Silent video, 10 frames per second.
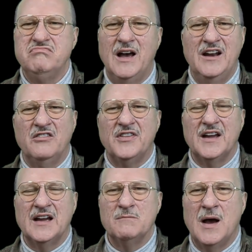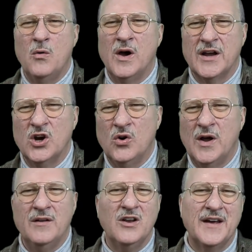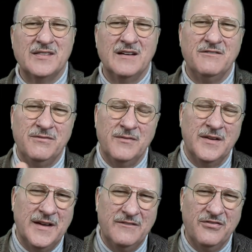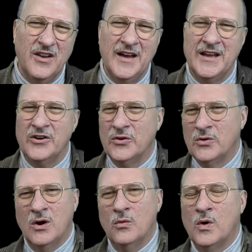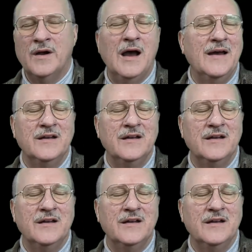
I don't think I want to go. I don't like that flight or whatever.